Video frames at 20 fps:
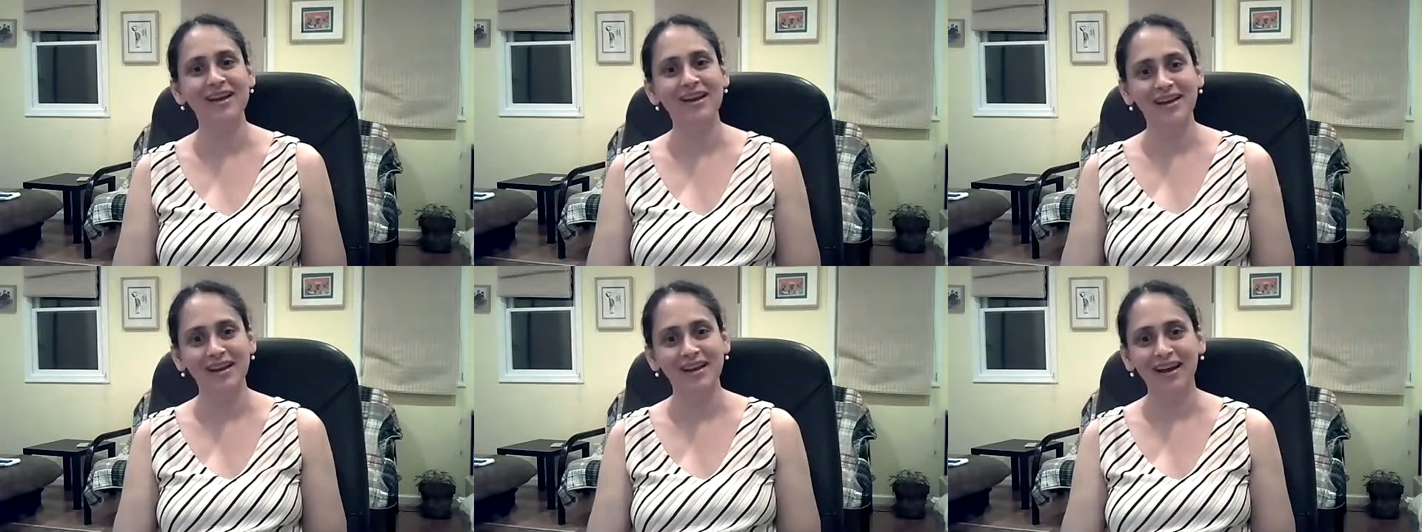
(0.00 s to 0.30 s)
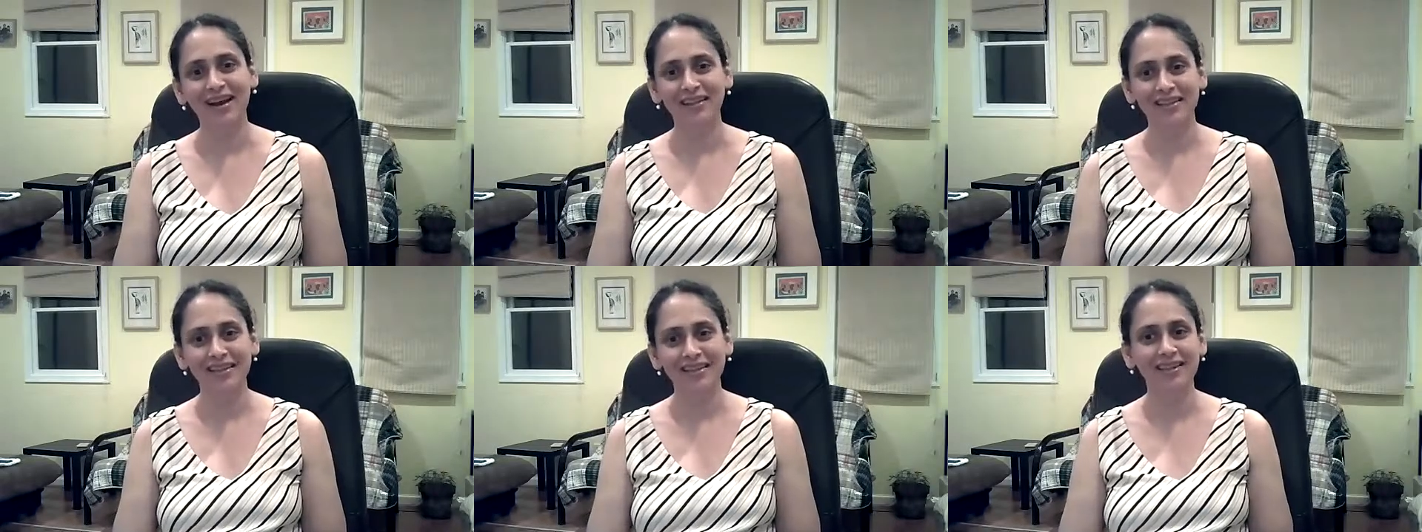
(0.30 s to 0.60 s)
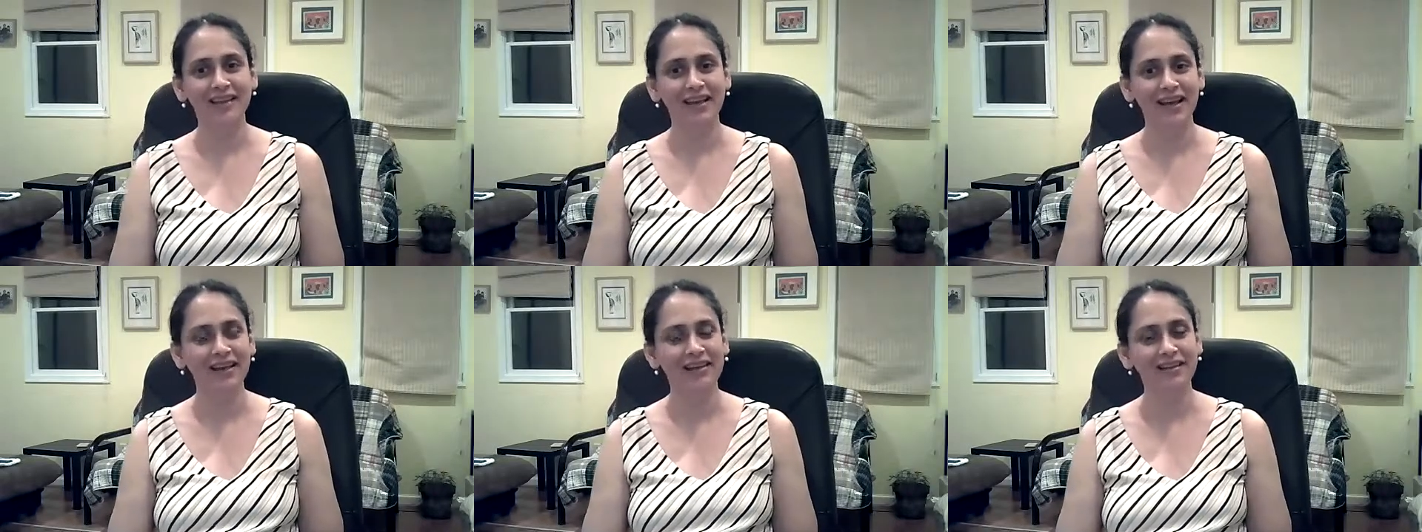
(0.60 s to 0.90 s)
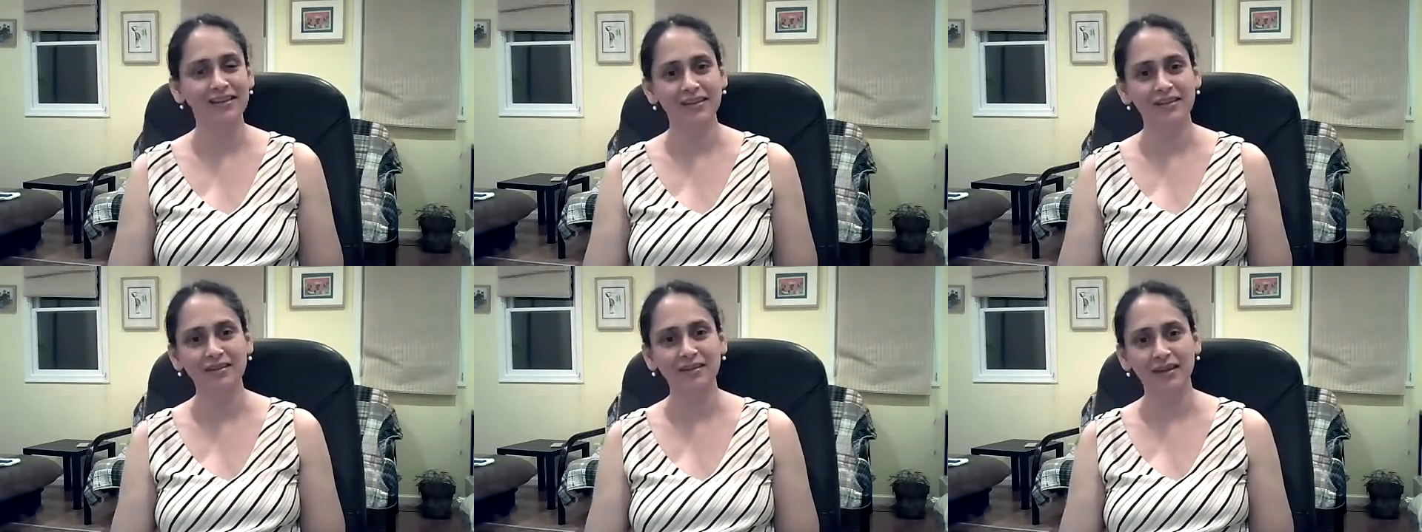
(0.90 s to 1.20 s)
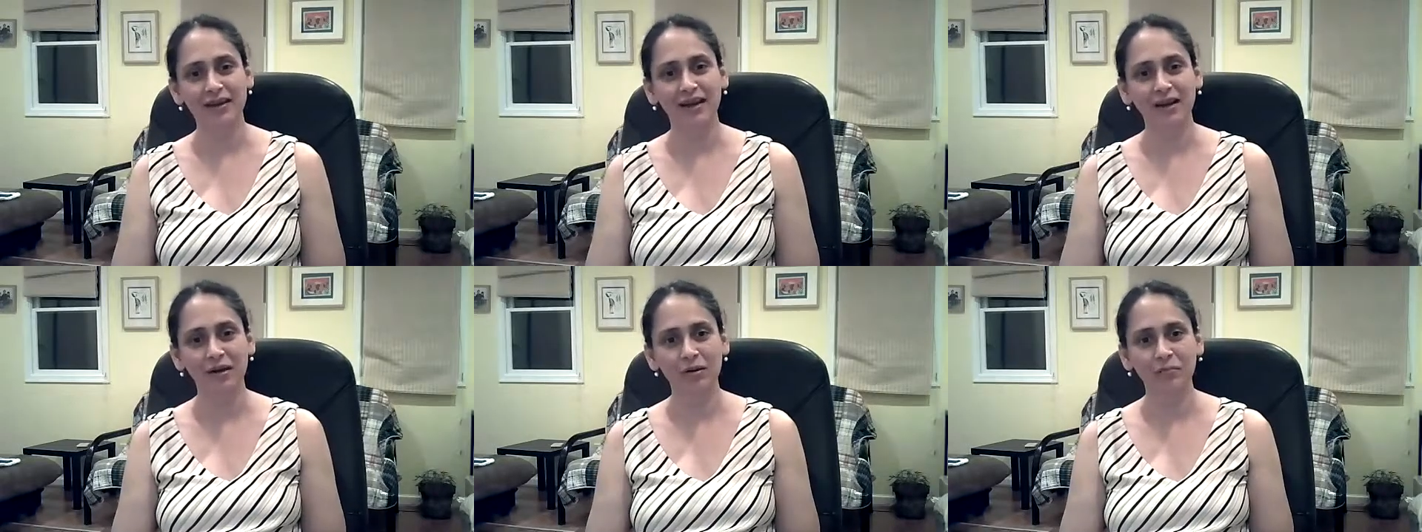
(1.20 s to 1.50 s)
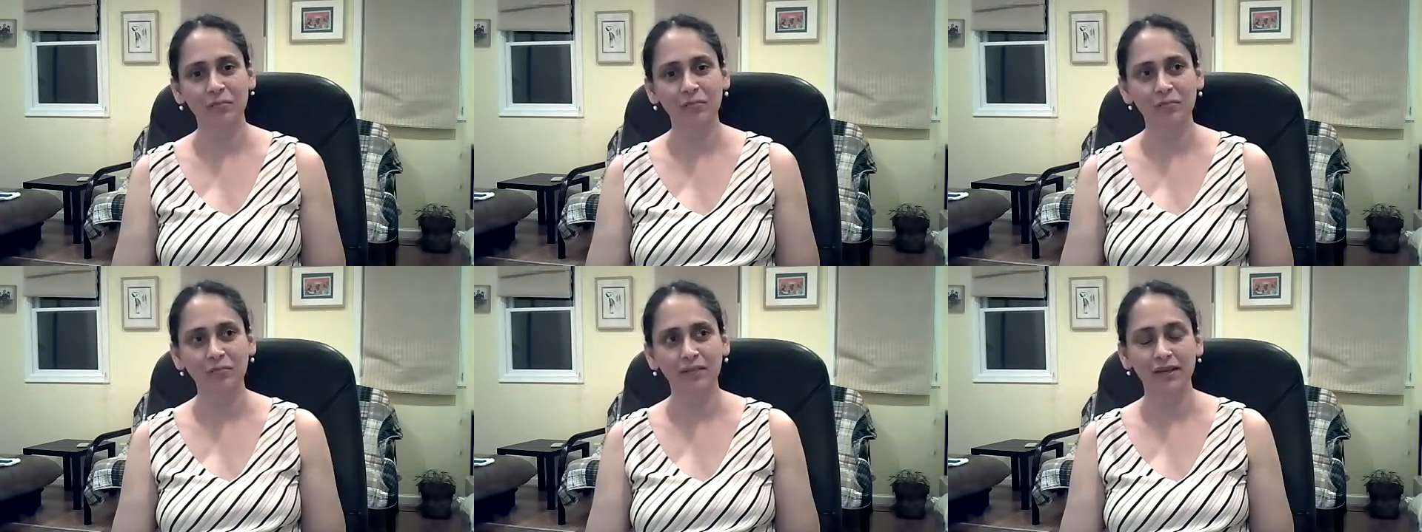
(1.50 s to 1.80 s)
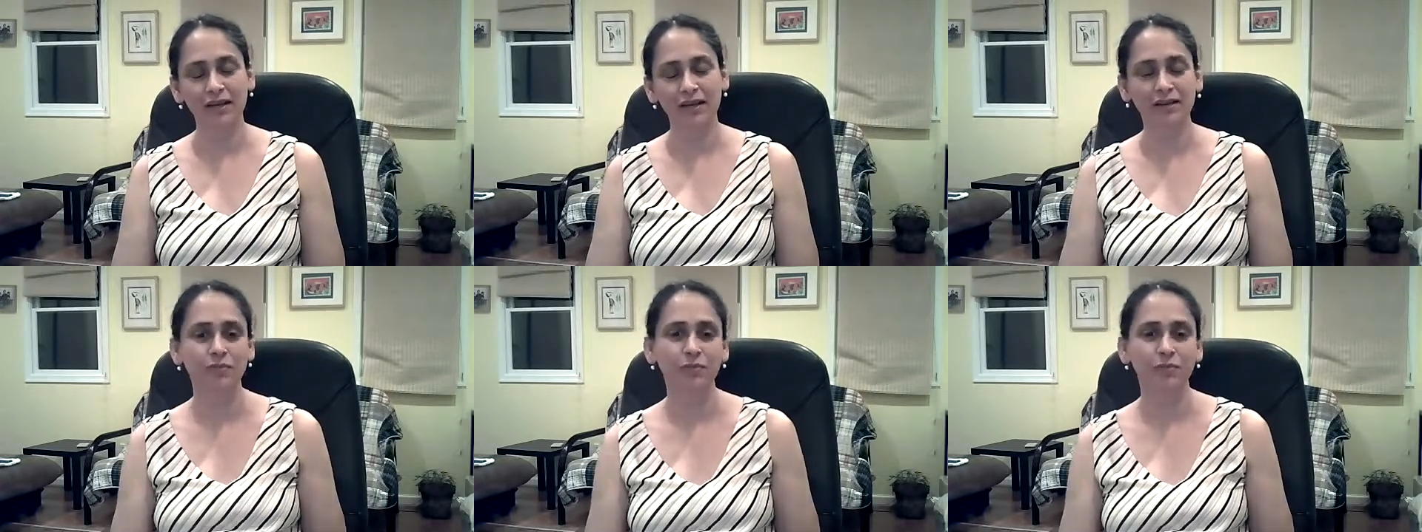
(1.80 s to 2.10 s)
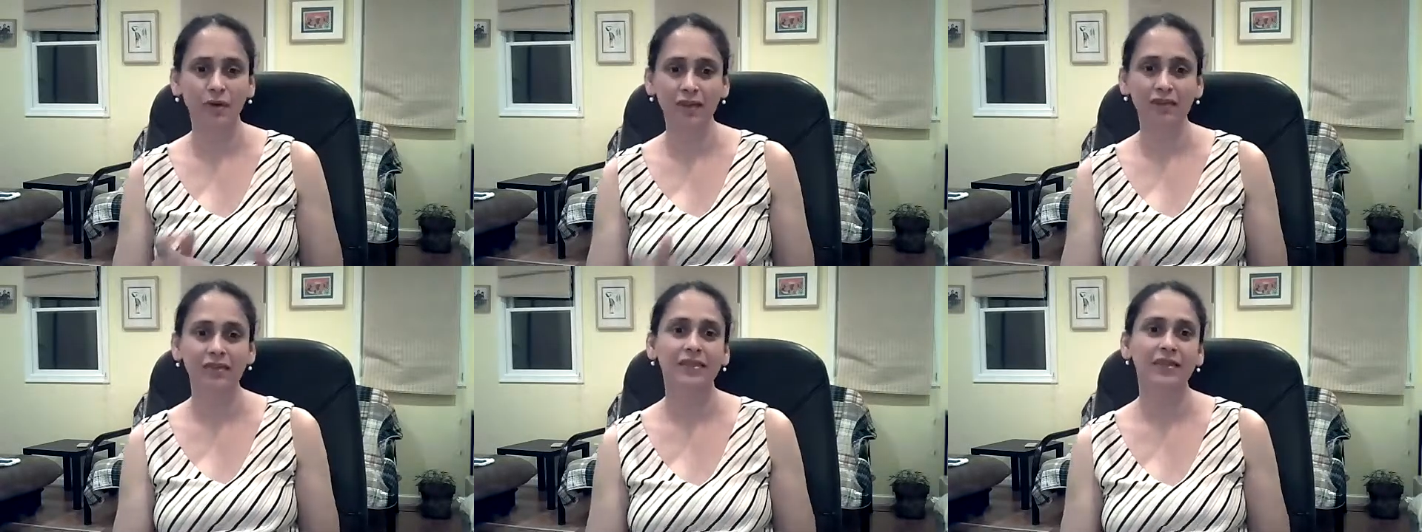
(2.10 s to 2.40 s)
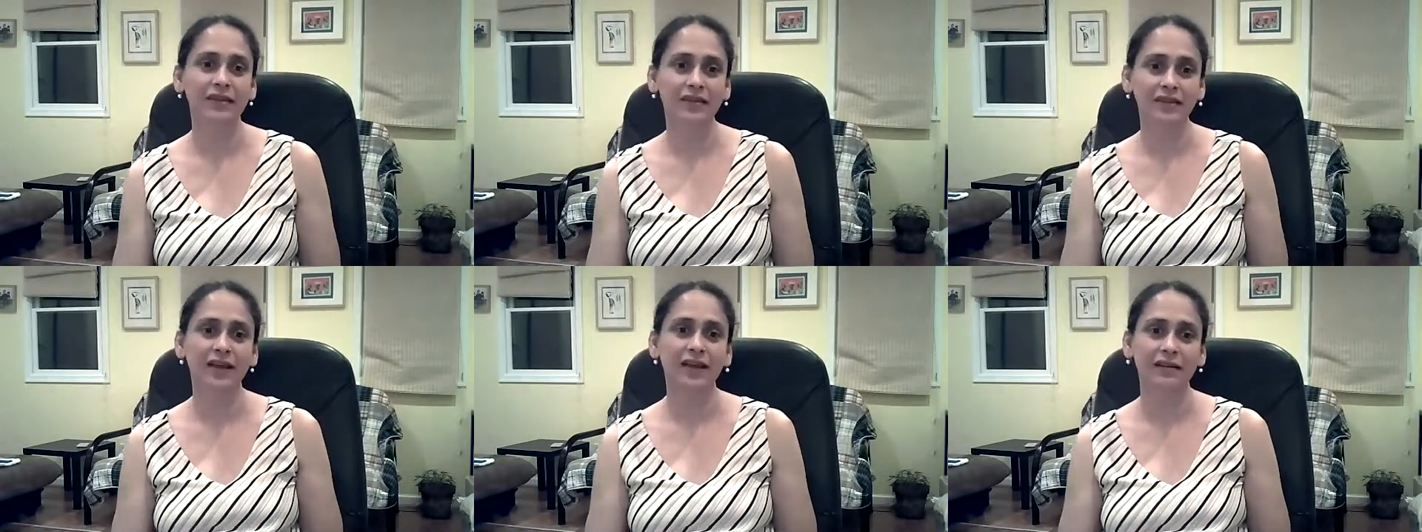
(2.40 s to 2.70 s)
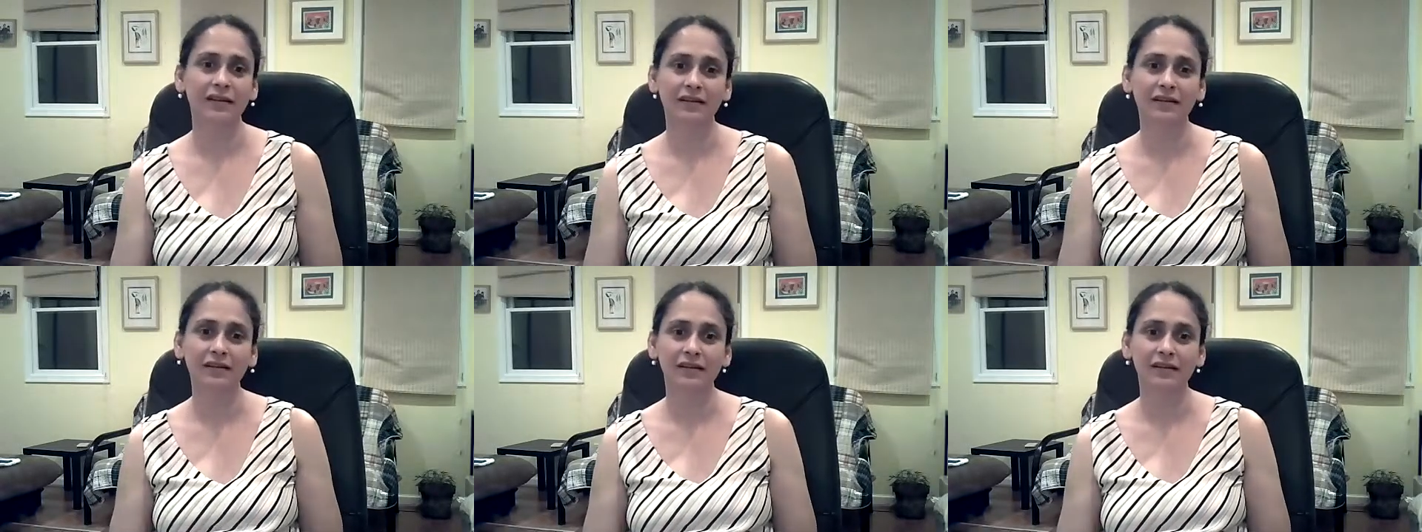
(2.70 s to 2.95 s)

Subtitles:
I think that is one thing that